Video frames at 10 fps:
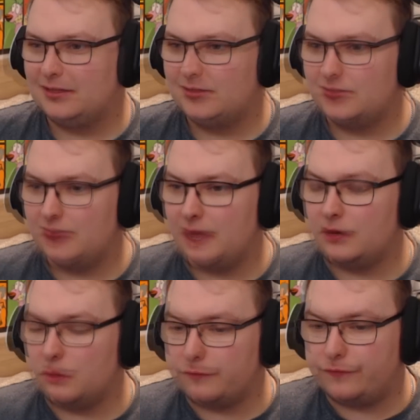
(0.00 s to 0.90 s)
So I had a
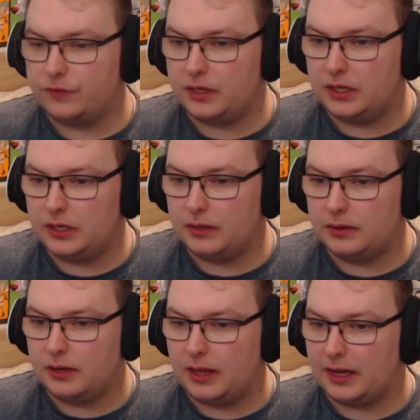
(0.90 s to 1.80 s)
look for the,
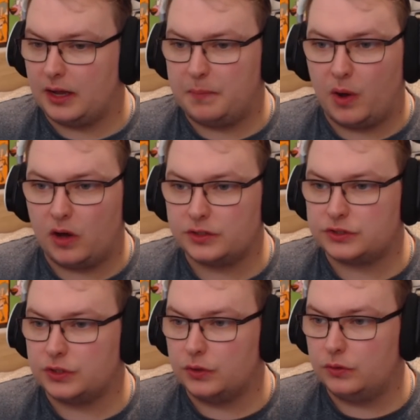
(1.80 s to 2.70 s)
like, a part
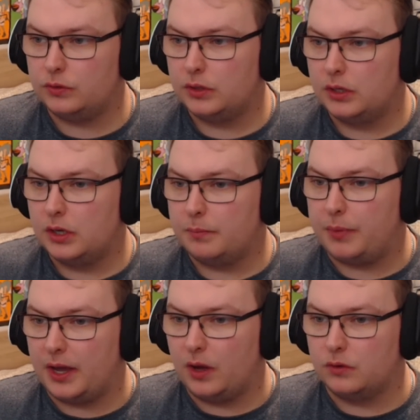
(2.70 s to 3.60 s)
two,
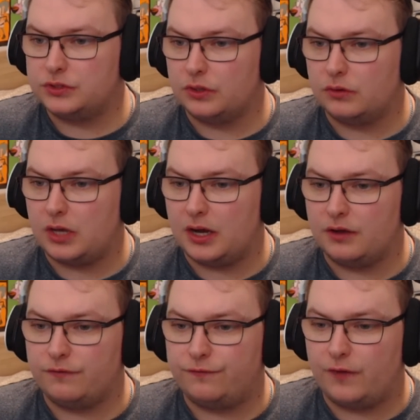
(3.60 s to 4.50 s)
but I also kind
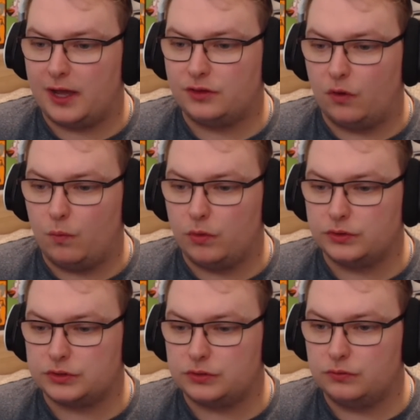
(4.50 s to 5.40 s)
of, I don't
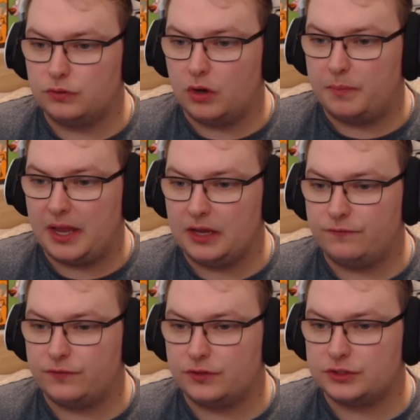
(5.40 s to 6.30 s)
want to not pay
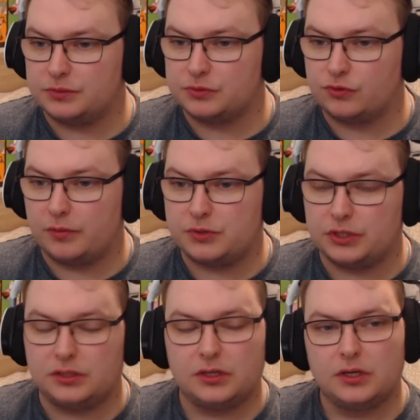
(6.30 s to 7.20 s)
for the
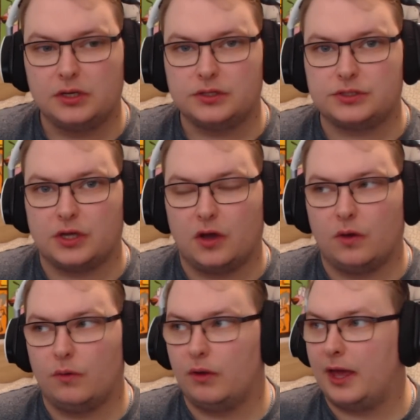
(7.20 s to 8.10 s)
subscription.
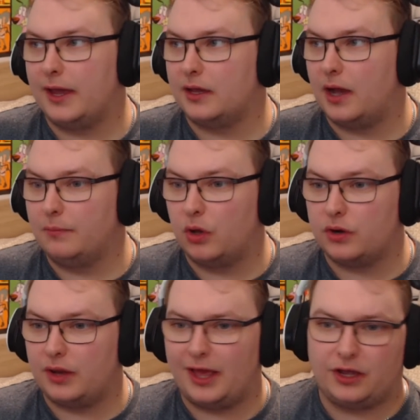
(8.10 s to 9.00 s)
So, like, I'm not
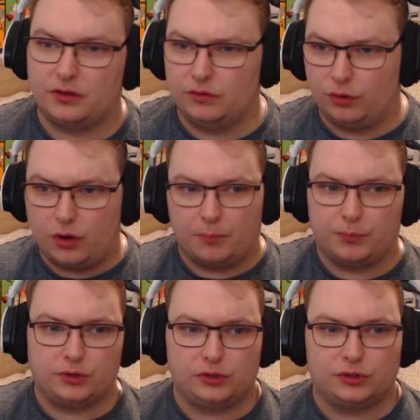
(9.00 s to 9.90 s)
gonna, like, look up
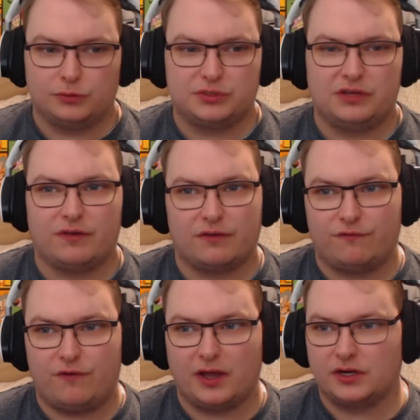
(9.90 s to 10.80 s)
on YouTube to see if I can
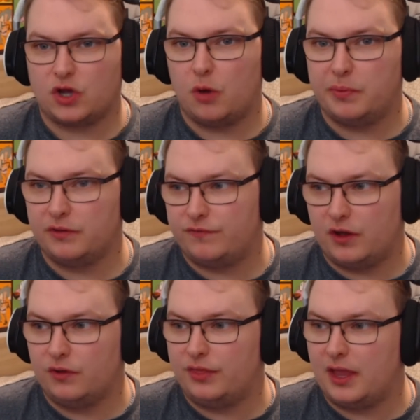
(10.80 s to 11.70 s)
find a copy of it
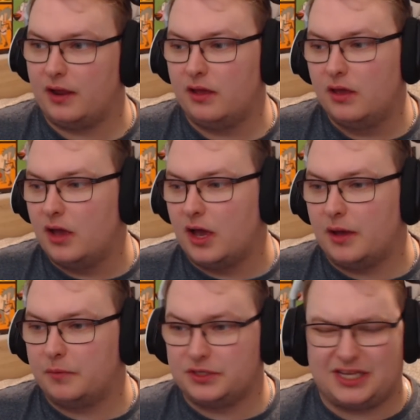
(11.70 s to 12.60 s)
on there.
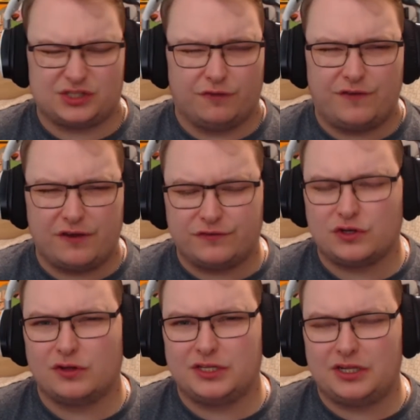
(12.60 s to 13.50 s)
Because that's not fair for
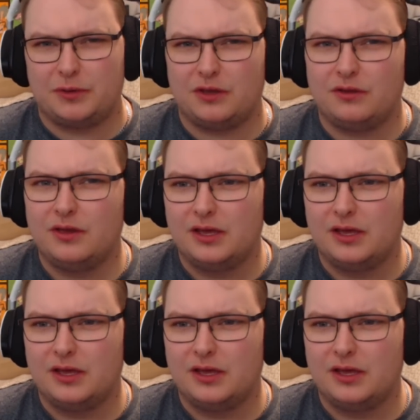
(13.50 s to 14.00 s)
ScottDW.